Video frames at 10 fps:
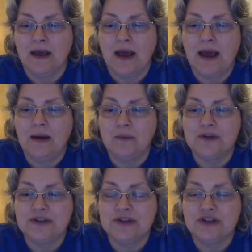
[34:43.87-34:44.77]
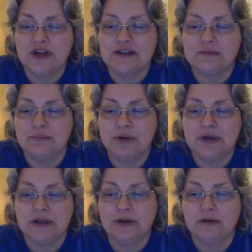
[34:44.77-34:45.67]
I would suggest put
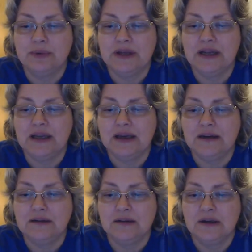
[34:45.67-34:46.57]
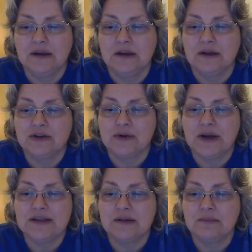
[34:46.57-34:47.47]
a little bit in,
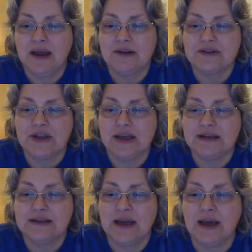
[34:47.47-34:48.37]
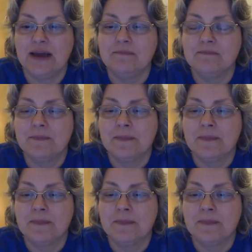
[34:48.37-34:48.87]
trace amounts at a time,